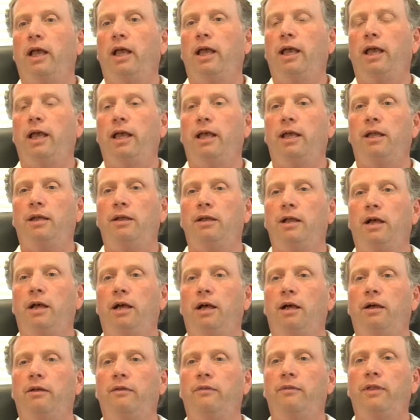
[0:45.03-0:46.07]
And
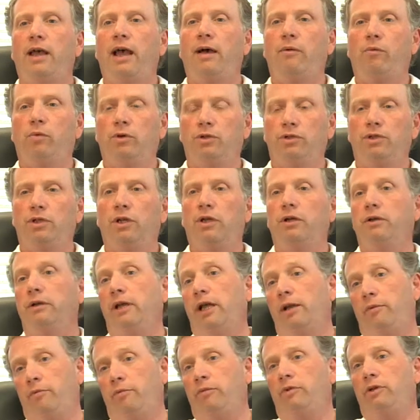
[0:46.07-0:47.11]
that
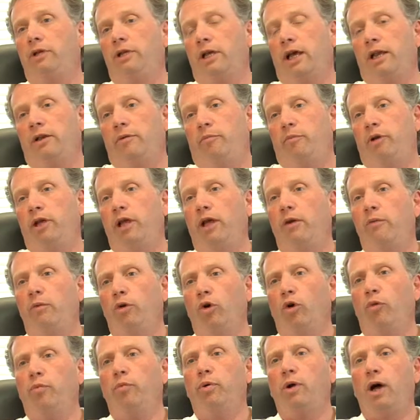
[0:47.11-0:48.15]
had gotten to be a
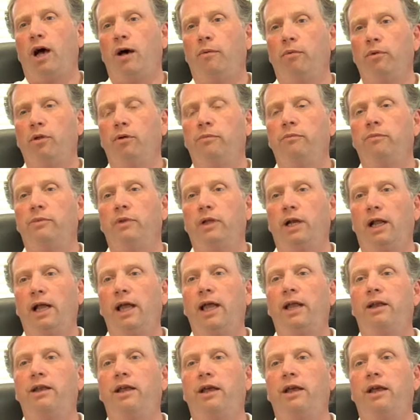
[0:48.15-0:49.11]
real problem that I had